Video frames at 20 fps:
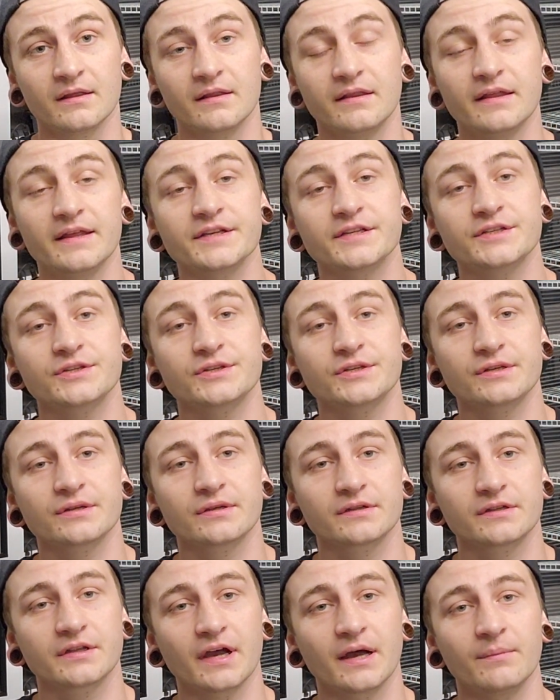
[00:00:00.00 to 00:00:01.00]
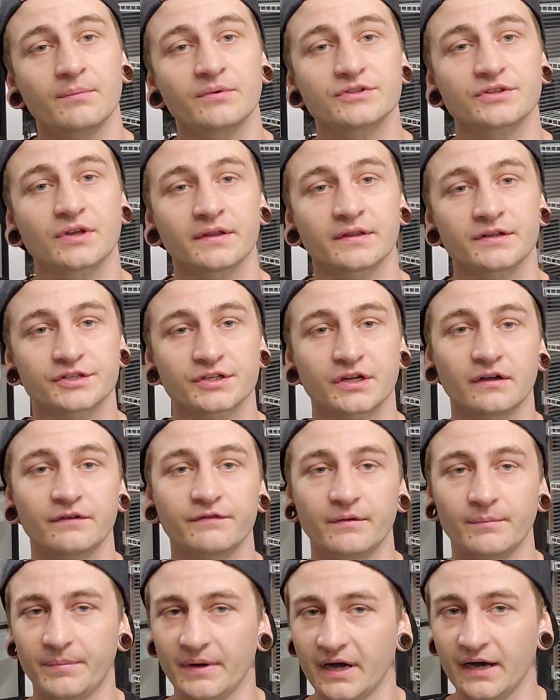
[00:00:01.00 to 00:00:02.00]
This tub was on the
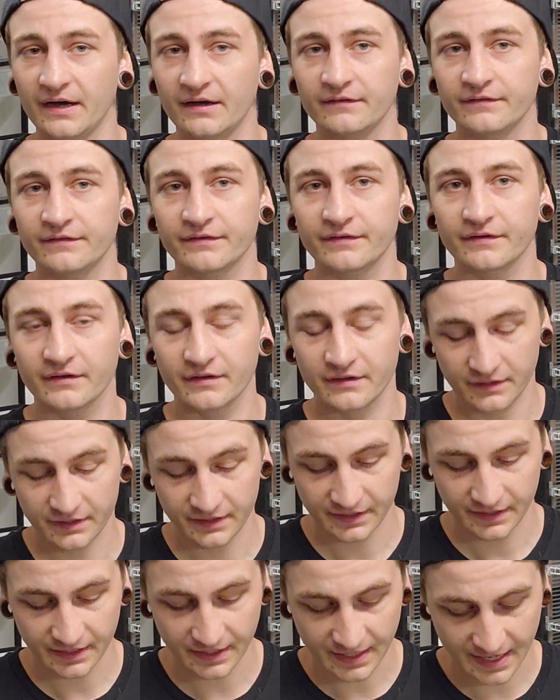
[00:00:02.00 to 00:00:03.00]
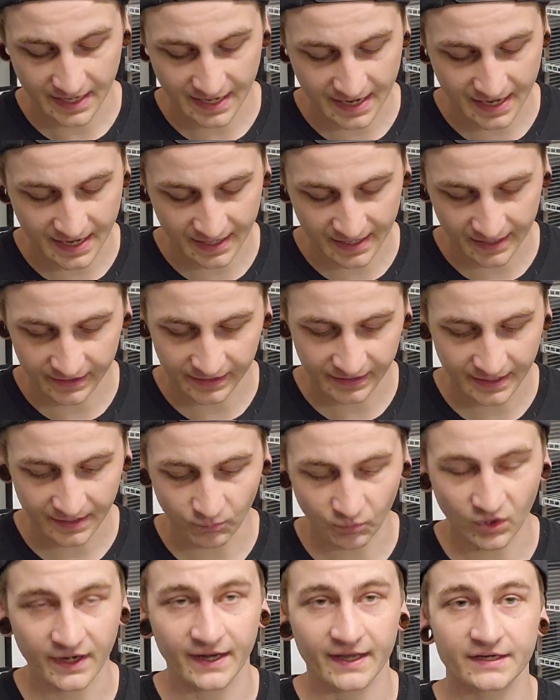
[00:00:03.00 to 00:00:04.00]
shelf above, and I think I
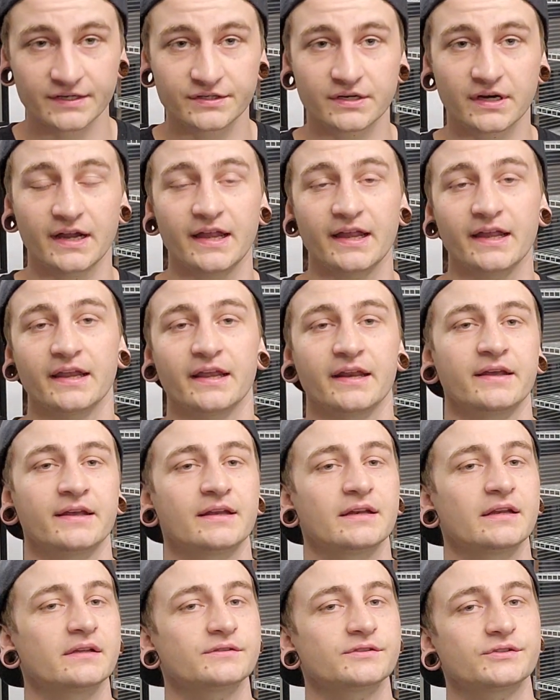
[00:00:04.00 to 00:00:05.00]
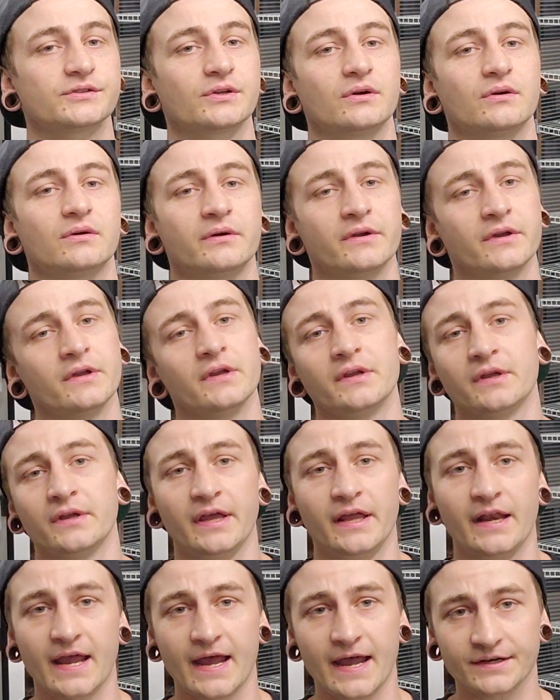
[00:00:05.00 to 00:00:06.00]
had one extra egg in it, so
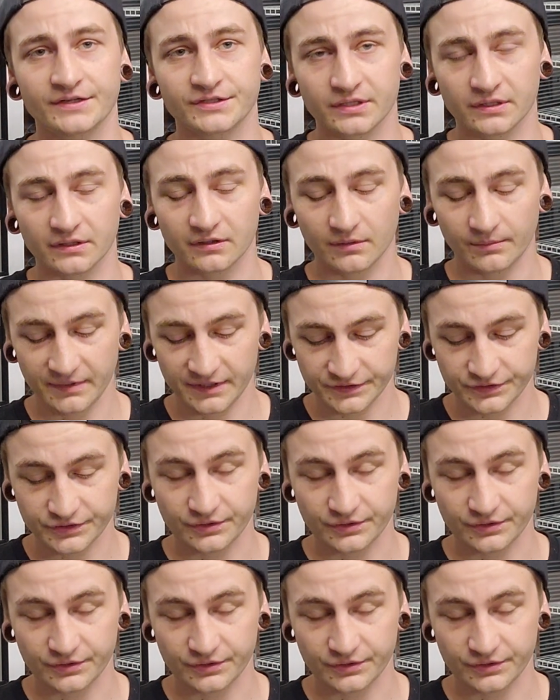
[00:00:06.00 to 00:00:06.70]
it hatched a little bit